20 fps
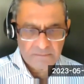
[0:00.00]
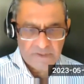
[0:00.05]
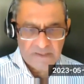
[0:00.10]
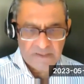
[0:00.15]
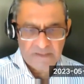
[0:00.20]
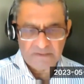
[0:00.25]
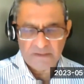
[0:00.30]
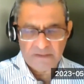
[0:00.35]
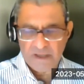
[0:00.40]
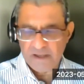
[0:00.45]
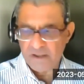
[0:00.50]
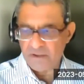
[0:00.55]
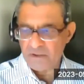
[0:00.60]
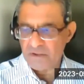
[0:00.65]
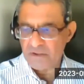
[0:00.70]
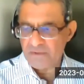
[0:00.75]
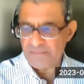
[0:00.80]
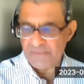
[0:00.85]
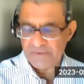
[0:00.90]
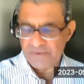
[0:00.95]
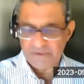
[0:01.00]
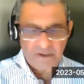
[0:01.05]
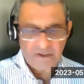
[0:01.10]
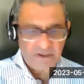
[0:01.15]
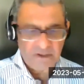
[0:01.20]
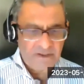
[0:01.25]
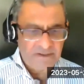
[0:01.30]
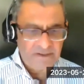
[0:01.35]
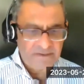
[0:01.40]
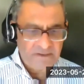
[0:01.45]
in our
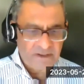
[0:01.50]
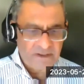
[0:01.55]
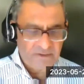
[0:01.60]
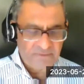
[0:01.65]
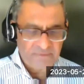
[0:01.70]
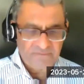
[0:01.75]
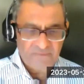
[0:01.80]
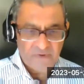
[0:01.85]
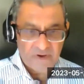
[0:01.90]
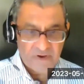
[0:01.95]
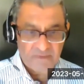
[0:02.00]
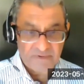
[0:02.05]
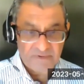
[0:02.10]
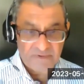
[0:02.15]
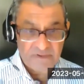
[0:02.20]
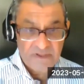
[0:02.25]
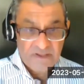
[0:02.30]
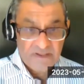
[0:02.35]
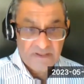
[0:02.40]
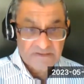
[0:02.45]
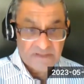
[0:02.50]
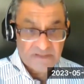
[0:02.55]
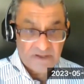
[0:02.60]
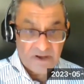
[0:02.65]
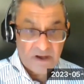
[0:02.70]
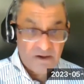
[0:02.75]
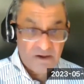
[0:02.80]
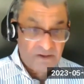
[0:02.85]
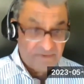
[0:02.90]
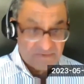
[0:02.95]
environment. Say,
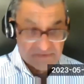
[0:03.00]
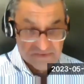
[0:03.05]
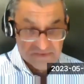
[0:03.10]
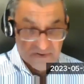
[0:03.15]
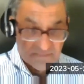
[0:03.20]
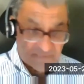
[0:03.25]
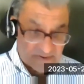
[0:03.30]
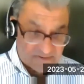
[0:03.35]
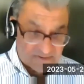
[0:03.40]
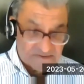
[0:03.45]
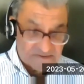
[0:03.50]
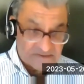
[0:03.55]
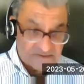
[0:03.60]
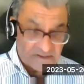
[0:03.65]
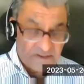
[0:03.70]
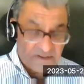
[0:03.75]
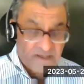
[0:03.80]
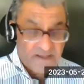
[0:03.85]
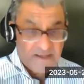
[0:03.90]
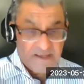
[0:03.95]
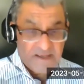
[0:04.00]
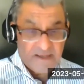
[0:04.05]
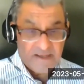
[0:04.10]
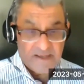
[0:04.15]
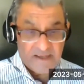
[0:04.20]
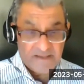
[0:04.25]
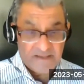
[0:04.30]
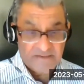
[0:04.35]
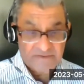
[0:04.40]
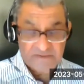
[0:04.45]
oh, there's a competitor,
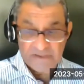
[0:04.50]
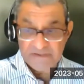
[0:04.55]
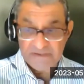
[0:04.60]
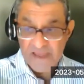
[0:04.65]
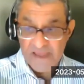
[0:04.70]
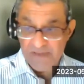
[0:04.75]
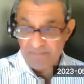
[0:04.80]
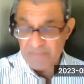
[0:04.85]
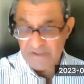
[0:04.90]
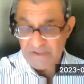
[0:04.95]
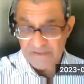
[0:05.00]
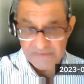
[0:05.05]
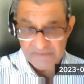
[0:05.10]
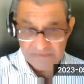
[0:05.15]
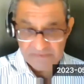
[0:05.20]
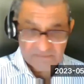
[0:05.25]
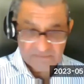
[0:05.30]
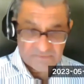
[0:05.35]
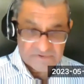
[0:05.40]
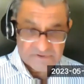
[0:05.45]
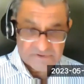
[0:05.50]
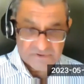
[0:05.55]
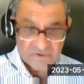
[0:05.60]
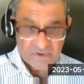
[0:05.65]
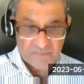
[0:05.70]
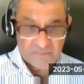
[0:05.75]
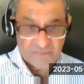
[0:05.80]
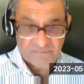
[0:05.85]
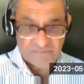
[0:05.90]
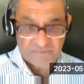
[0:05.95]
and that means there's a risk to
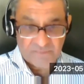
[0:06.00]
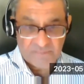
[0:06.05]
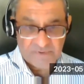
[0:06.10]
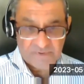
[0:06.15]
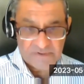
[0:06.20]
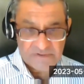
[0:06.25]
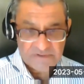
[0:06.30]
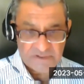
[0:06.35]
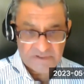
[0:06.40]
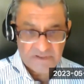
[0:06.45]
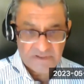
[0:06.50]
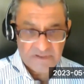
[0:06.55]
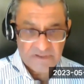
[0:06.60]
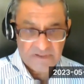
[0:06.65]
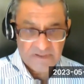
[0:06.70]
our profitability.